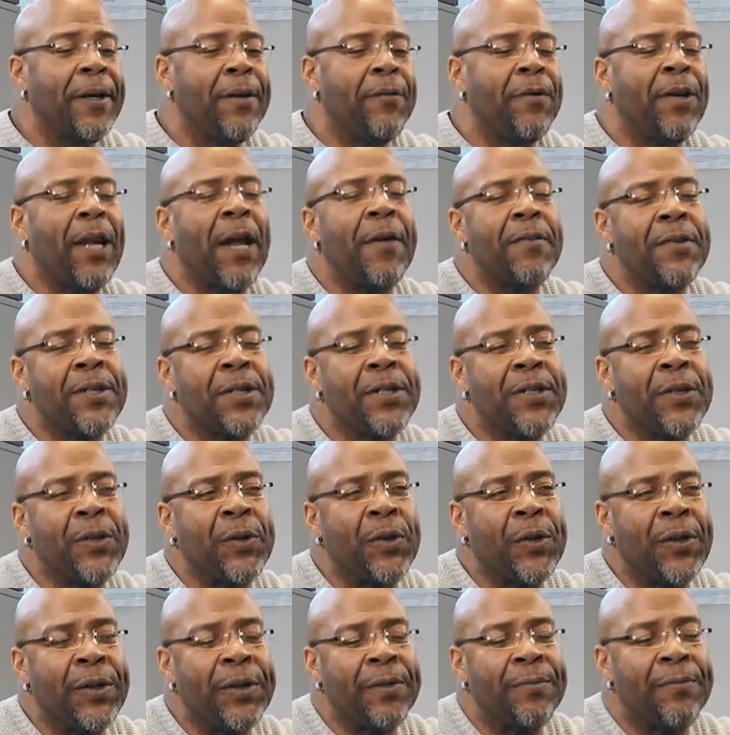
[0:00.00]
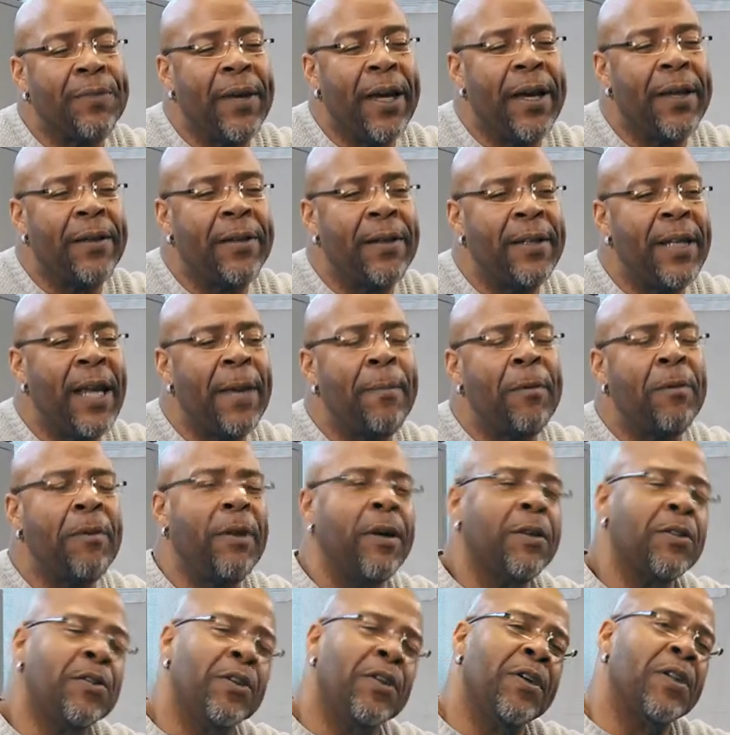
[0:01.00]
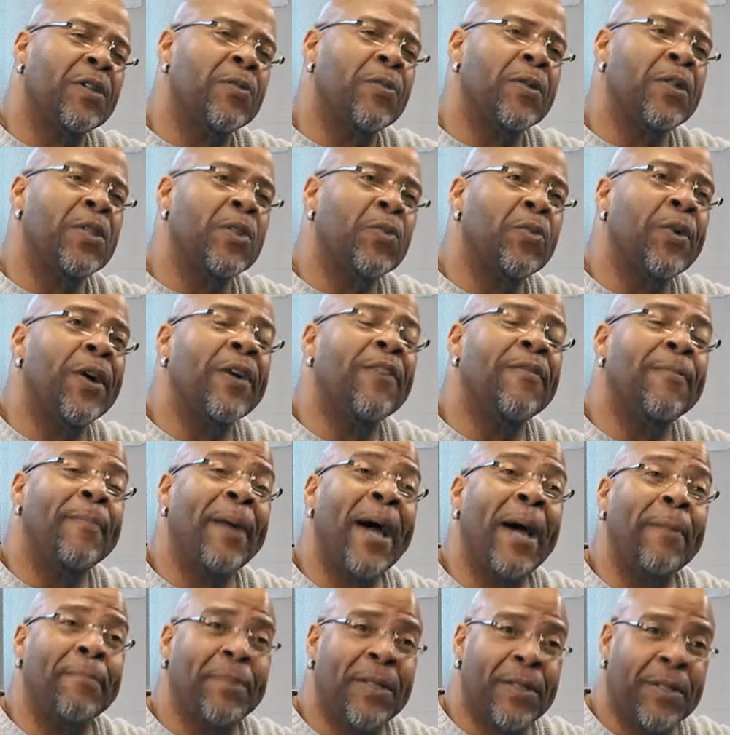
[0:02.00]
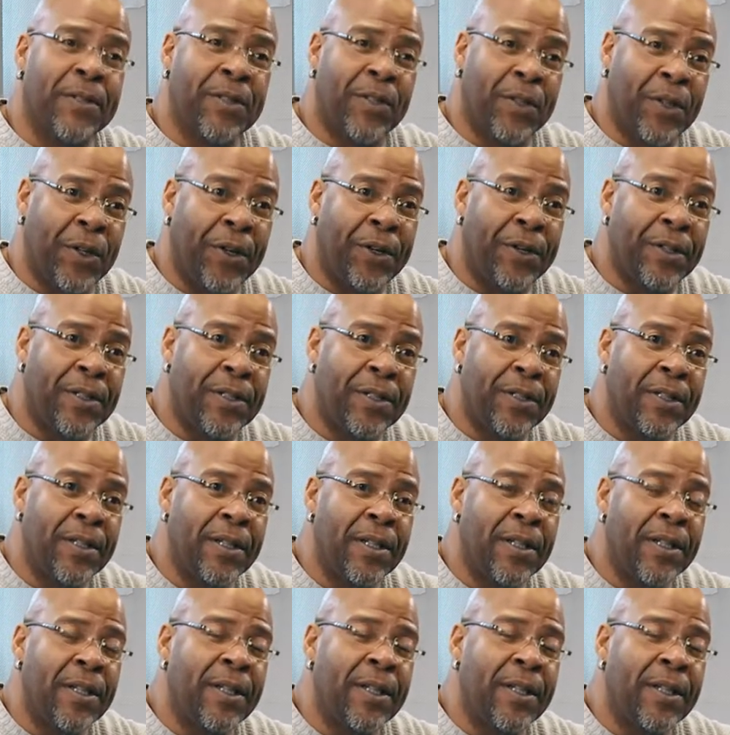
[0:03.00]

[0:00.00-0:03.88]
when I was a student, and the name of that church was 12th Baptist Church.